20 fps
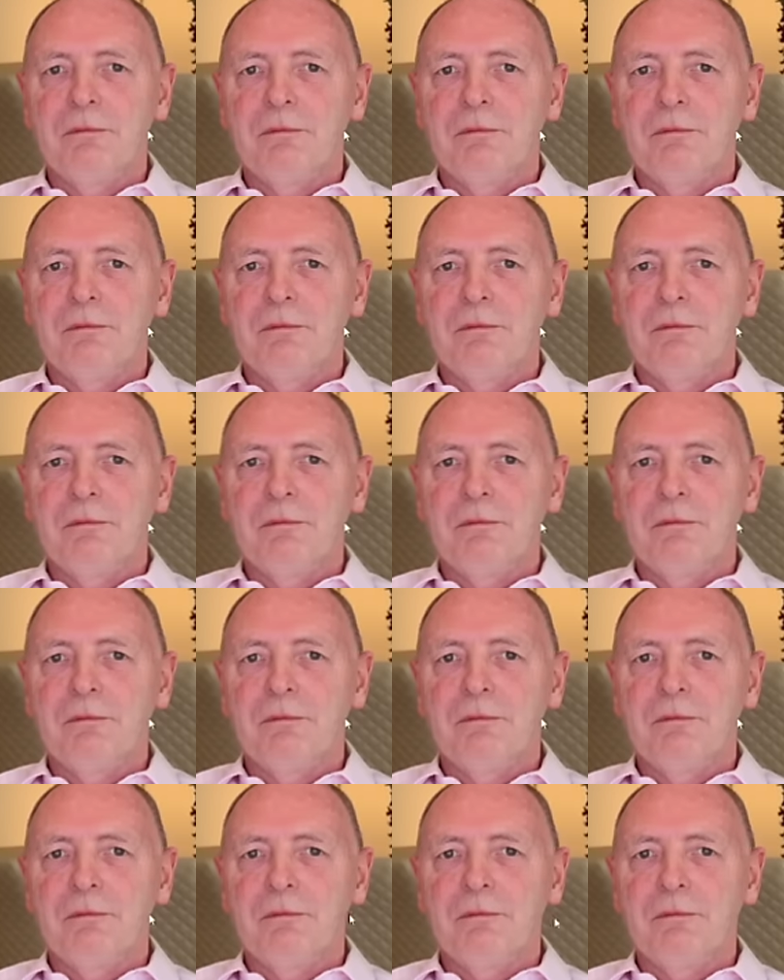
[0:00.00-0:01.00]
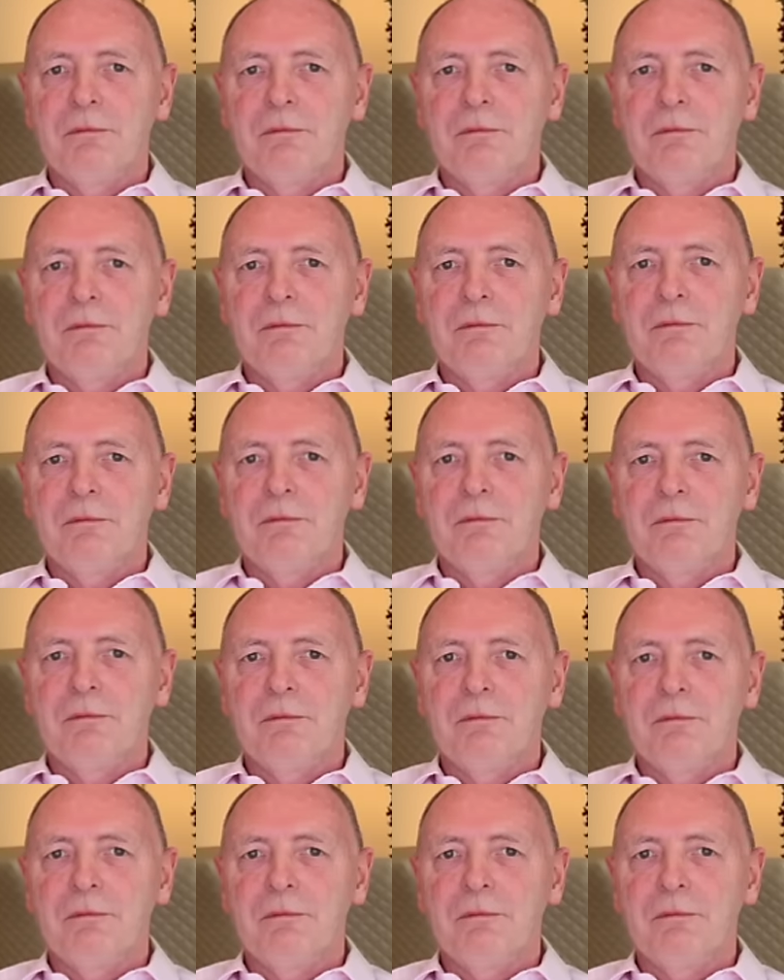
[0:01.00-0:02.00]

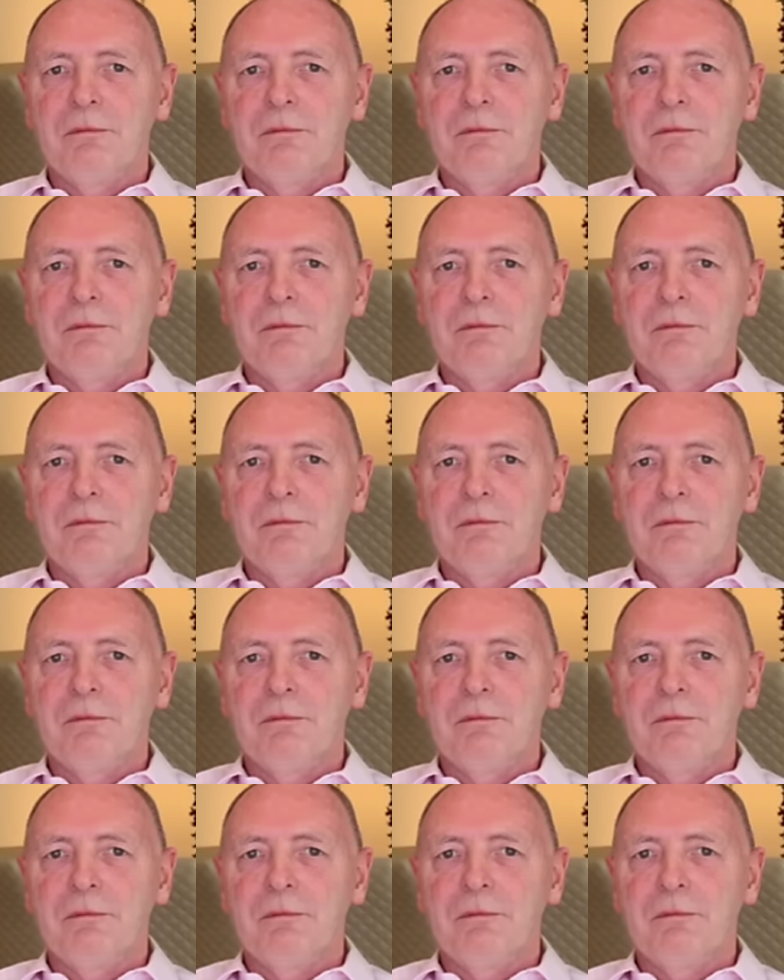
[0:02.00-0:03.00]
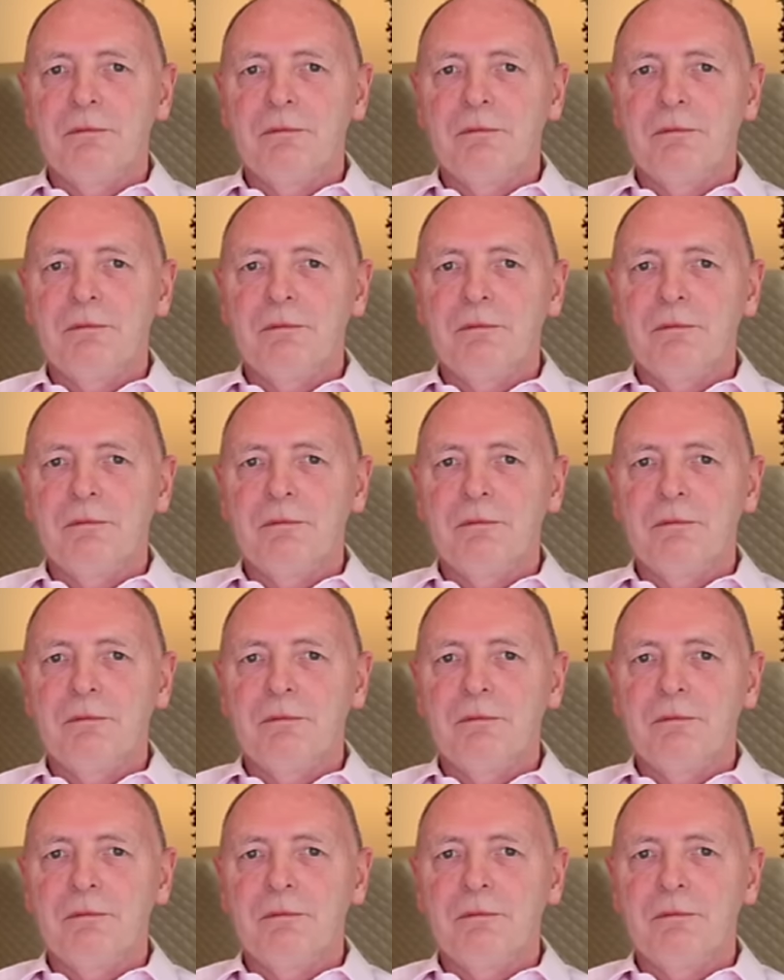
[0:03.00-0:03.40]
No words are spoken by the person on screen.